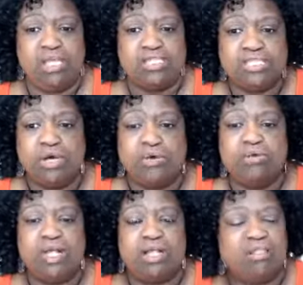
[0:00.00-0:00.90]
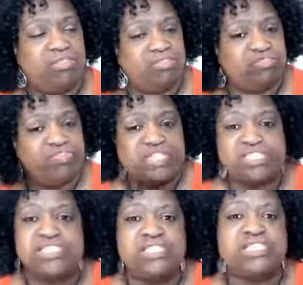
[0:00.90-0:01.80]
So this
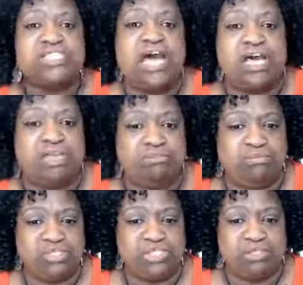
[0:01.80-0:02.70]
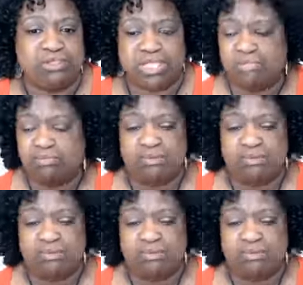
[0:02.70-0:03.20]
is the time to learn it.